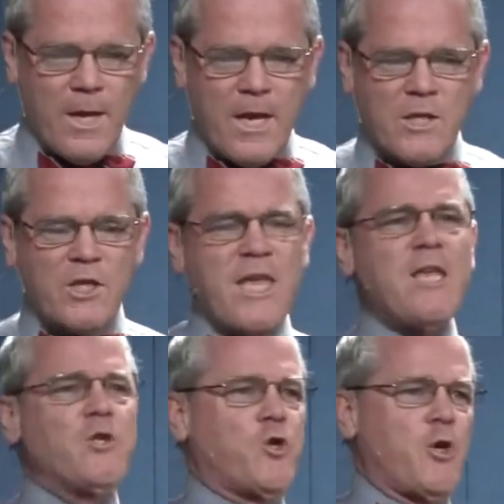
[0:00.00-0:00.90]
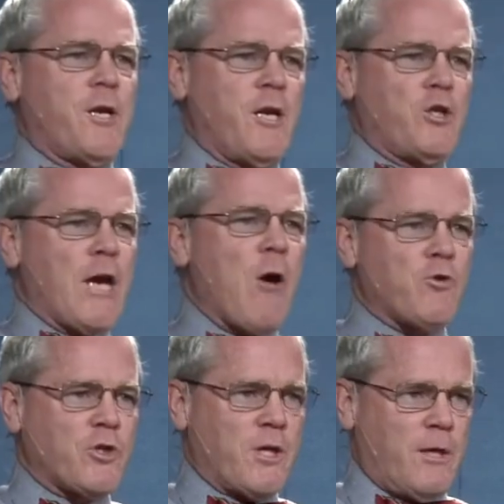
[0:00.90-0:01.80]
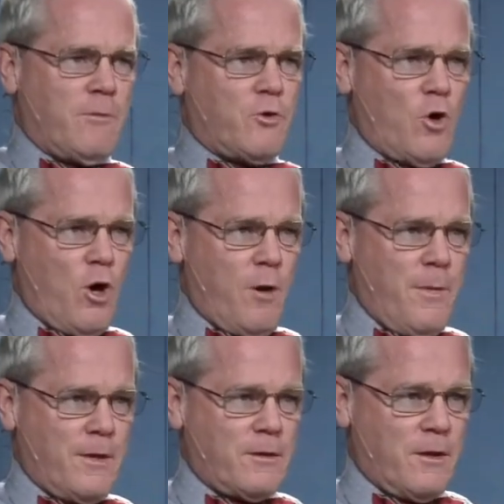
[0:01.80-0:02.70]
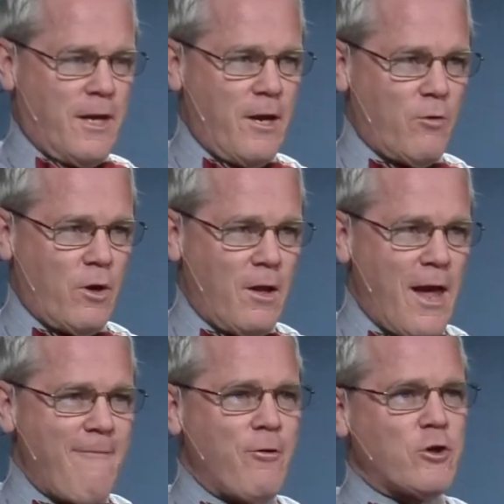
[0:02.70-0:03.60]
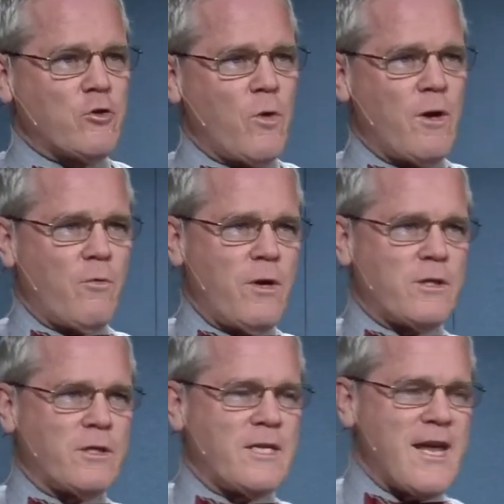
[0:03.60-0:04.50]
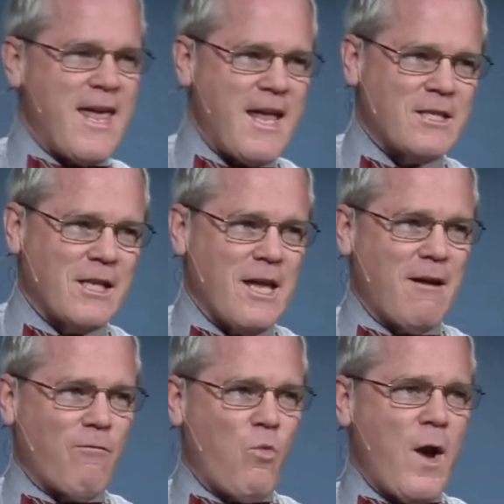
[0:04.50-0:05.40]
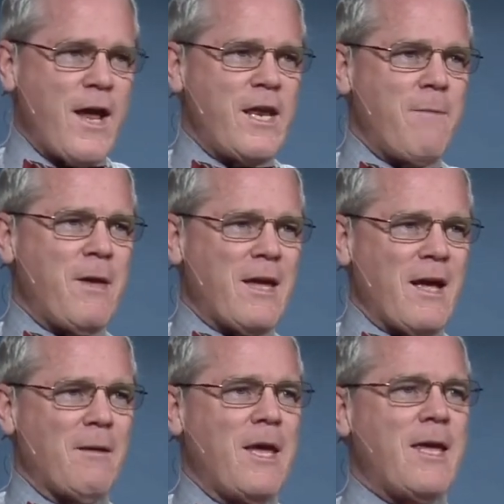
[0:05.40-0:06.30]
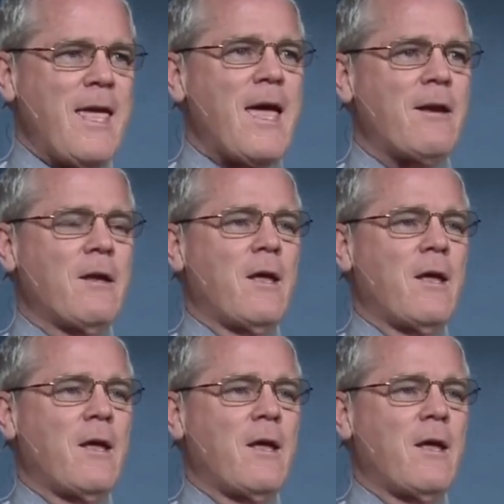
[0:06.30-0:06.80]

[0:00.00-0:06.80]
is injured in a jousting tournament later in life, which is one of the reasons he gains a lot of weight. He can't